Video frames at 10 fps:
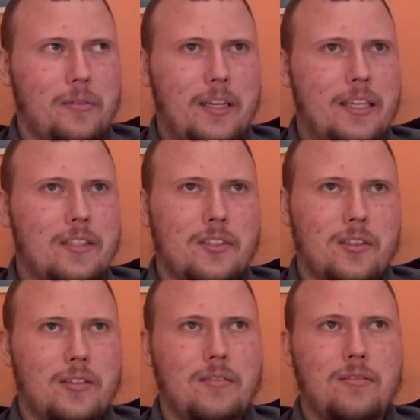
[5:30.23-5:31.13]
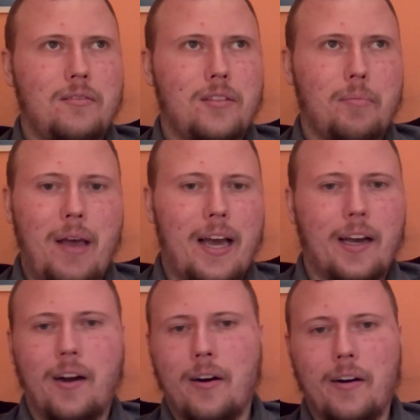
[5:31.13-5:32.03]
is the
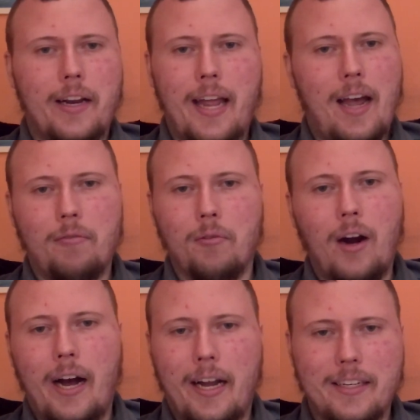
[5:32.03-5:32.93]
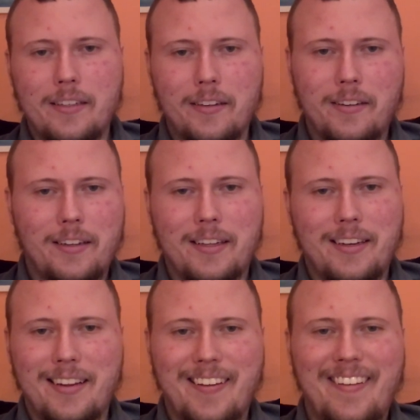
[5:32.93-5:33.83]
bag already half rotten,
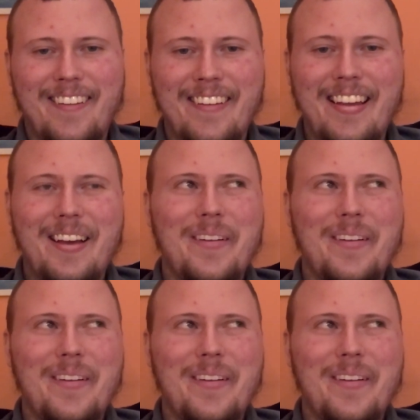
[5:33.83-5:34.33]
and